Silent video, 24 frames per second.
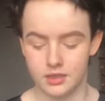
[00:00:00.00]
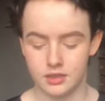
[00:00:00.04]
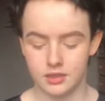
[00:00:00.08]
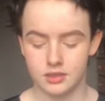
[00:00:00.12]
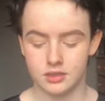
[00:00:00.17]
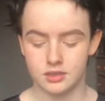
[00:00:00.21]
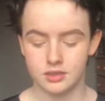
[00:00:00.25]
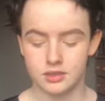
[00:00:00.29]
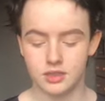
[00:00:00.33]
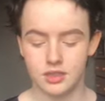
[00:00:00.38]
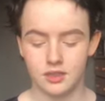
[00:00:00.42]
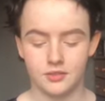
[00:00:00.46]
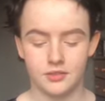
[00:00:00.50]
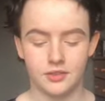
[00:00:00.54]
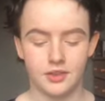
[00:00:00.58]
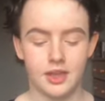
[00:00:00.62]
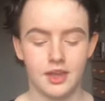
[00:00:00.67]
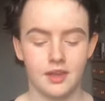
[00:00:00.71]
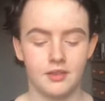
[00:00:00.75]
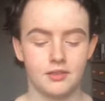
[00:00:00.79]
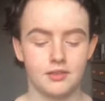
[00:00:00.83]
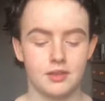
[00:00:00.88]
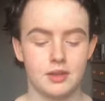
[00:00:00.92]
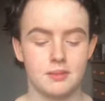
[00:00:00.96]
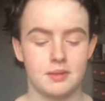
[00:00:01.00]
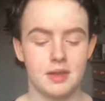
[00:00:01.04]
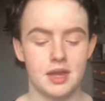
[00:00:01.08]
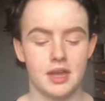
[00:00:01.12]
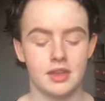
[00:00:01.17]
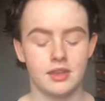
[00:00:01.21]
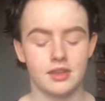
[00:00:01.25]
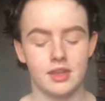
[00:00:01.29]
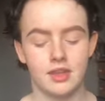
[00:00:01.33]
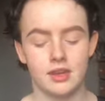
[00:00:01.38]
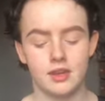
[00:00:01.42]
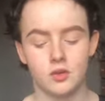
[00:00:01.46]
stuff like that for a bit,
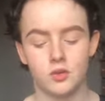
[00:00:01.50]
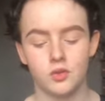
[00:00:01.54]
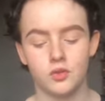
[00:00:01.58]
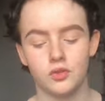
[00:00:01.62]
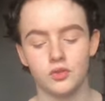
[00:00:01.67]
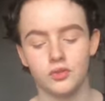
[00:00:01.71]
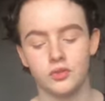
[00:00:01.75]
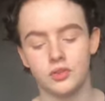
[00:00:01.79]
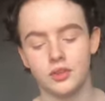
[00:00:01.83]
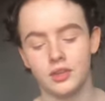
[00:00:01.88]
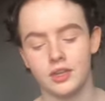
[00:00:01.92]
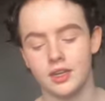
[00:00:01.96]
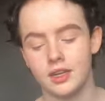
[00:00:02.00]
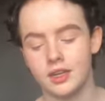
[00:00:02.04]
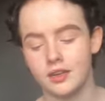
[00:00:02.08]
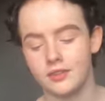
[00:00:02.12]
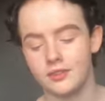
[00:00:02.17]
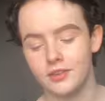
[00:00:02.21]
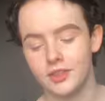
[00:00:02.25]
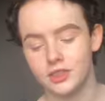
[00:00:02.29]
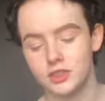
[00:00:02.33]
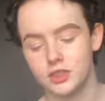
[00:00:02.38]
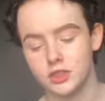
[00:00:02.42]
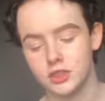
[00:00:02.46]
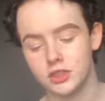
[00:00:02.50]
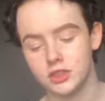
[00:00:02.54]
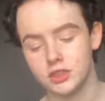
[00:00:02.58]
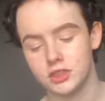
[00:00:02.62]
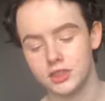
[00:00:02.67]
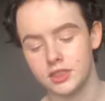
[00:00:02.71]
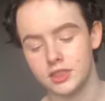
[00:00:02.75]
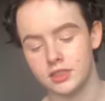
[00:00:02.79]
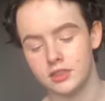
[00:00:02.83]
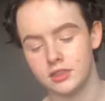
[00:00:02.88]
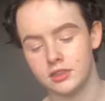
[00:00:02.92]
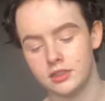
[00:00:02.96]
and then hopefully
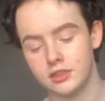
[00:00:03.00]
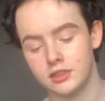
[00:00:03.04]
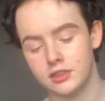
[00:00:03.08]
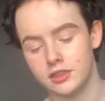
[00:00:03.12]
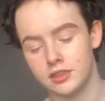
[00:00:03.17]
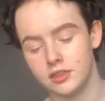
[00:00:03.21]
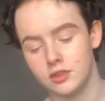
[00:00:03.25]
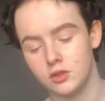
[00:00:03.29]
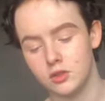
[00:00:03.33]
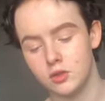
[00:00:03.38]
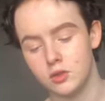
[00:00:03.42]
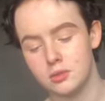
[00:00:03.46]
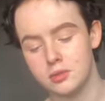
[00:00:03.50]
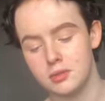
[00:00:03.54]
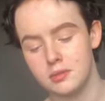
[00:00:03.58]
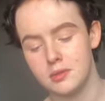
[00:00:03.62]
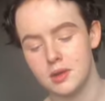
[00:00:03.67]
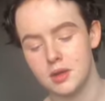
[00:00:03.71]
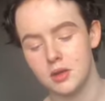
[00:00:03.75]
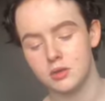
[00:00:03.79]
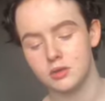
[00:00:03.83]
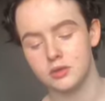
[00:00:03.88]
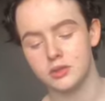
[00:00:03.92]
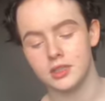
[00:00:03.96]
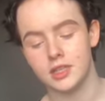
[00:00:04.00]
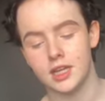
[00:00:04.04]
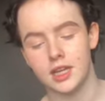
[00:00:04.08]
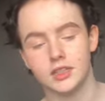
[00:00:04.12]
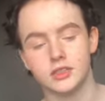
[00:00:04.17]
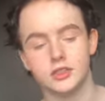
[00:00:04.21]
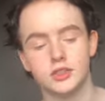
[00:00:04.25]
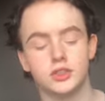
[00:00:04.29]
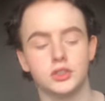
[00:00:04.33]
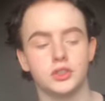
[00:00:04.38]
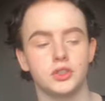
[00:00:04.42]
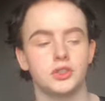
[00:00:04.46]
eventually open my own
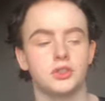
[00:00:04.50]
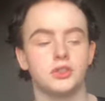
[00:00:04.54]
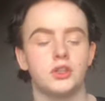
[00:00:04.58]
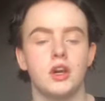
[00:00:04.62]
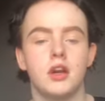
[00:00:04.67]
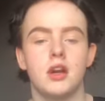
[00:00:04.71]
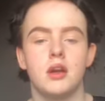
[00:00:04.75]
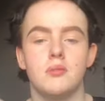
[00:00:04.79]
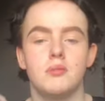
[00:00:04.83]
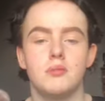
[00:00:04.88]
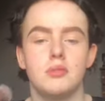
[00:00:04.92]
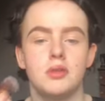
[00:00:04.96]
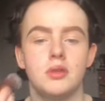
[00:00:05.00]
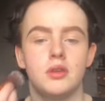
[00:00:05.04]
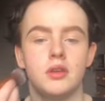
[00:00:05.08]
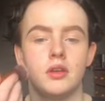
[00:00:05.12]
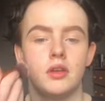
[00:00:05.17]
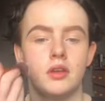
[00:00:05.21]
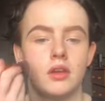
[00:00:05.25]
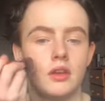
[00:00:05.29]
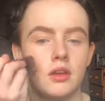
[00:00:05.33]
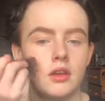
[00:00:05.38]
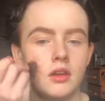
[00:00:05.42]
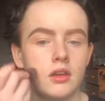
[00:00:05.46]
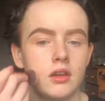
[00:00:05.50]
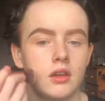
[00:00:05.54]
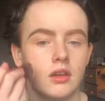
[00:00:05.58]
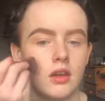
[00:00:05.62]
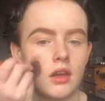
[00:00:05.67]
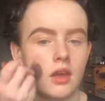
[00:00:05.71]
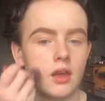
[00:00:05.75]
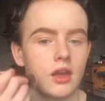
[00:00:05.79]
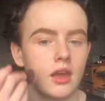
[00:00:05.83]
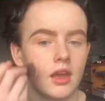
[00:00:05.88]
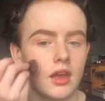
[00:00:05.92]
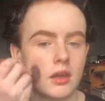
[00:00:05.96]
dance school up.
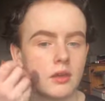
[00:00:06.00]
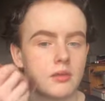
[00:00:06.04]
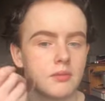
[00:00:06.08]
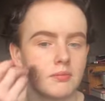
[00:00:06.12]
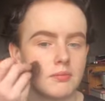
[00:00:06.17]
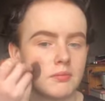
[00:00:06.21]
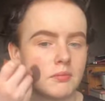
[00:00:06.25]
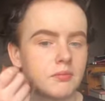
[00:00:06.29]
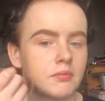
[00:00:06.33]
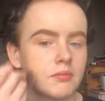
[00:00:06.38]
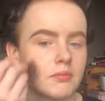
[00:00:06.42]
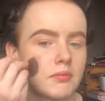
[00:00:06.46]
I'm